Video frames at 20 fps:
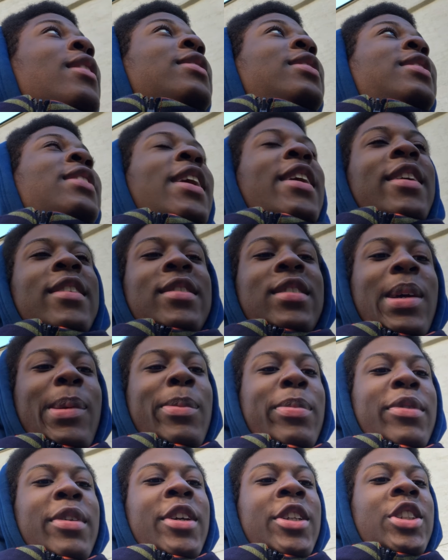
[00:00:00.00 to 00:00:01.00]
Second
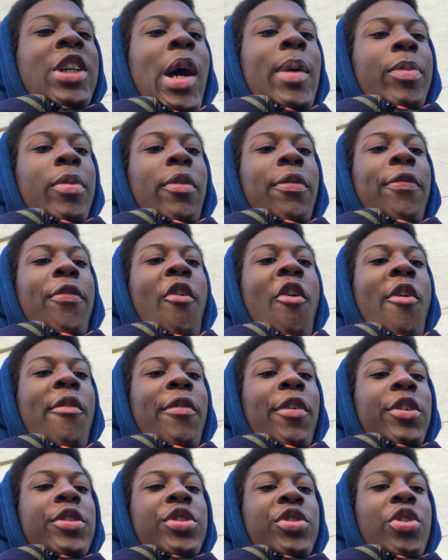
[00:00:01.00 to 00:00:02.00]
Timothy chapter 4
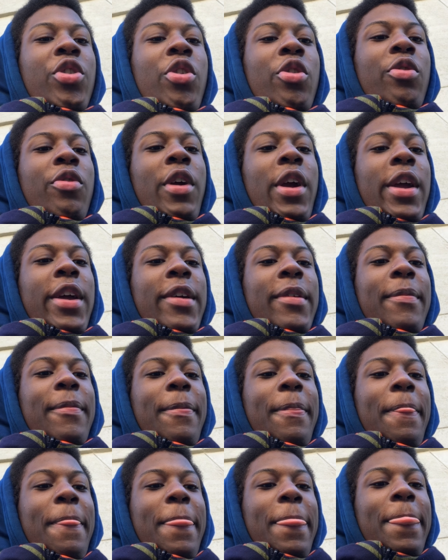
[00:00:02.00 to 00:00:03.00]
verse 2, right?
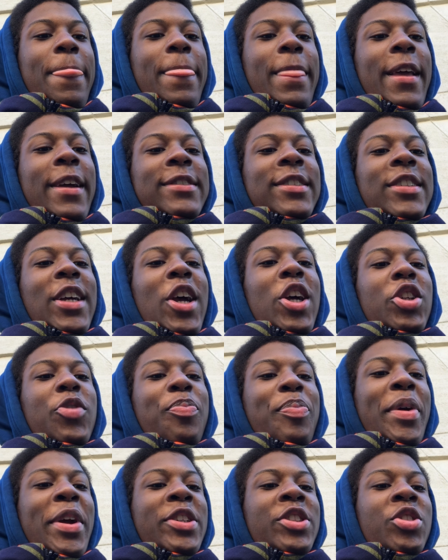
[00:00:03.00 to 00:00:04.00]
It says,
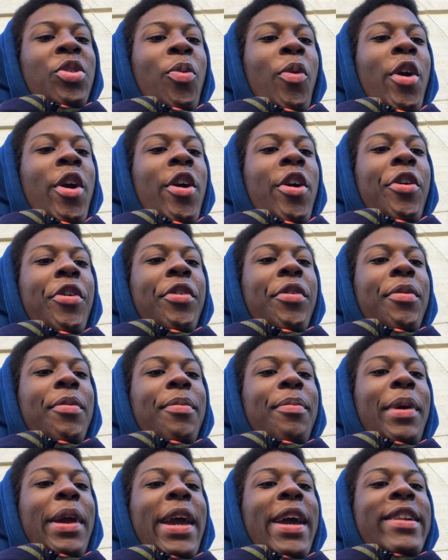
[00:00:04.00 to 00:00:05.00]
preach the word.
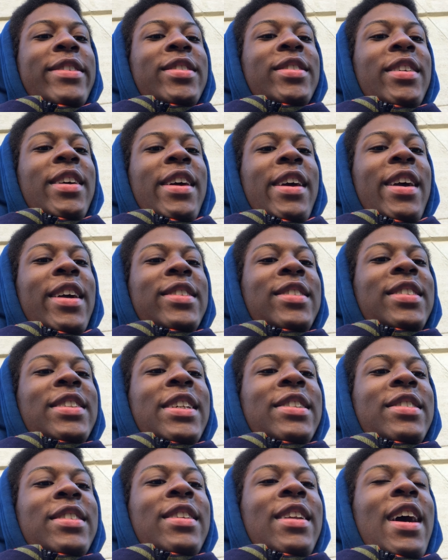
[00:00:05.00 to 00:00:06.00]
Be instant in
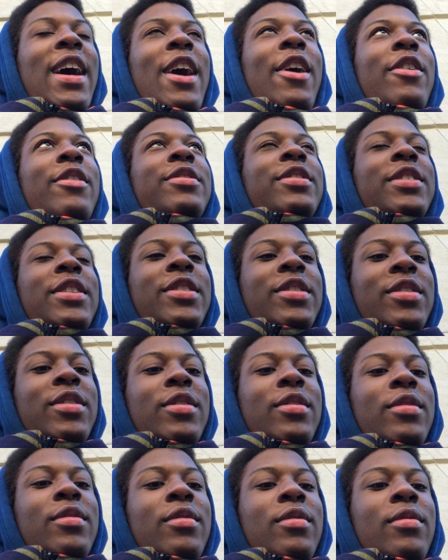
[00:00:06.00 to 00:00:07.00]
season, out of
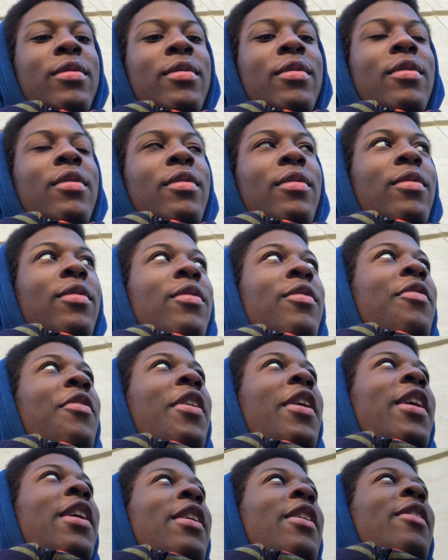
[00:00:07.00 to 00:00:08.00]
season.
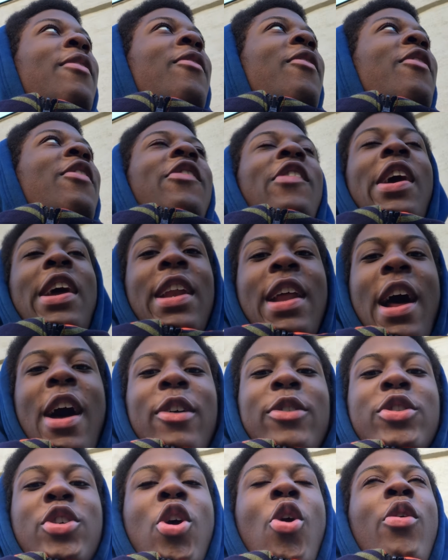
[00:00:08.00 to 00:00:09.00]
Right? Right
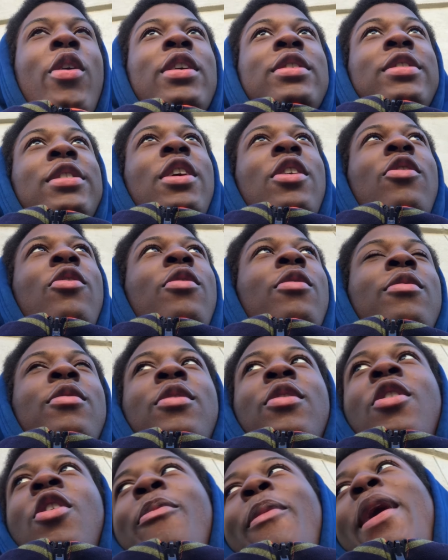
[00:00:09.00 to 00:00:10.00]
now it's cold as hell.
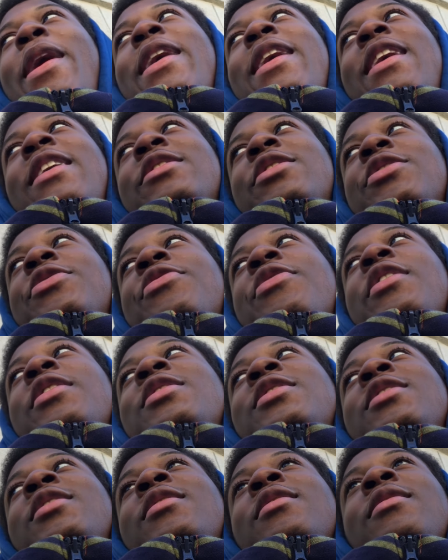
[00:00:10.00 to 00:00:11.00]
You know, my hands is
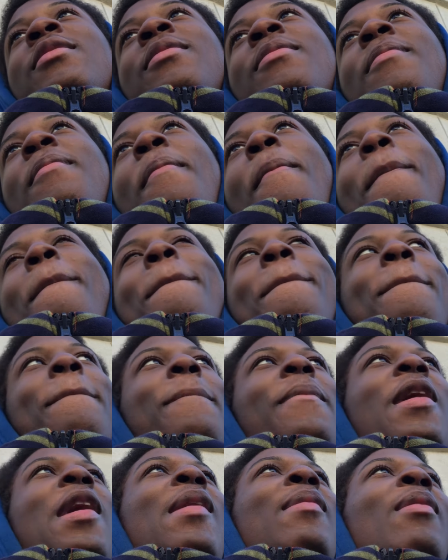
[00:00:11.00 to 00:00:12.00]
freezing.
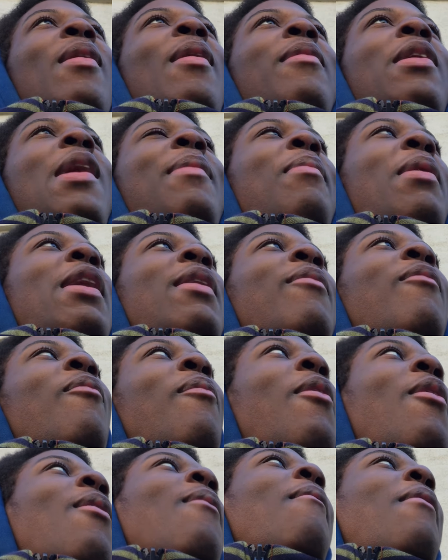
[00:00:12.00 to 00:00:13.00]
Right? Not my
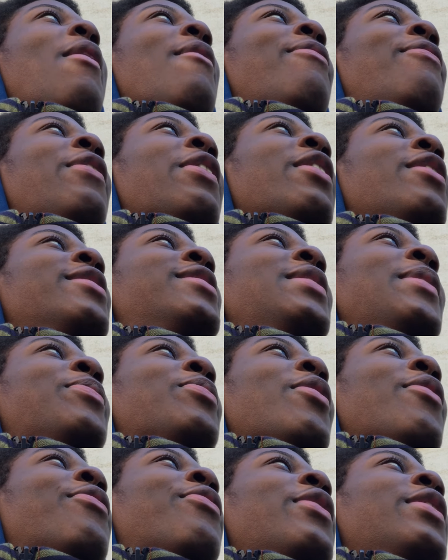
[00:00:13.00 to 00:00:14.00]
more, my
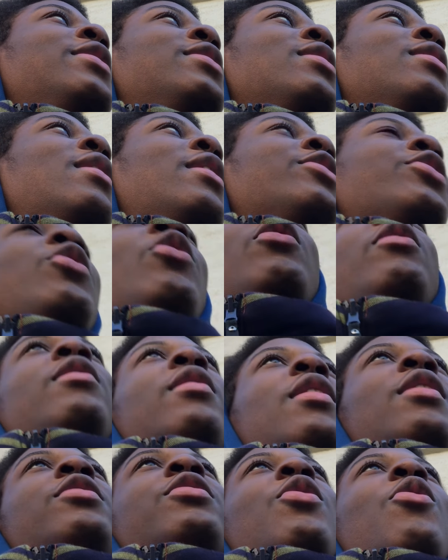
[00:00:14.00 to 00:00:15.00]
fingertips are freezing. That's the only
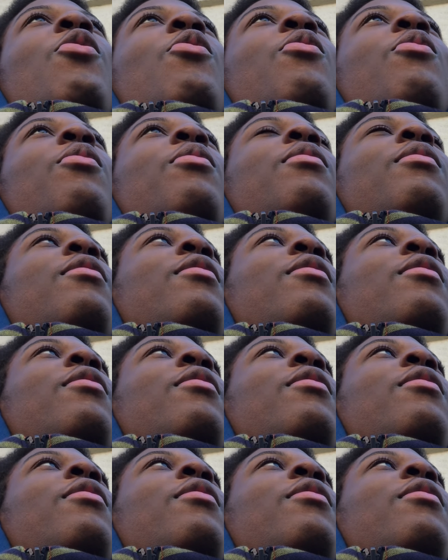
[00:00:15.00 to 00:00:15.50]
thing that's cold.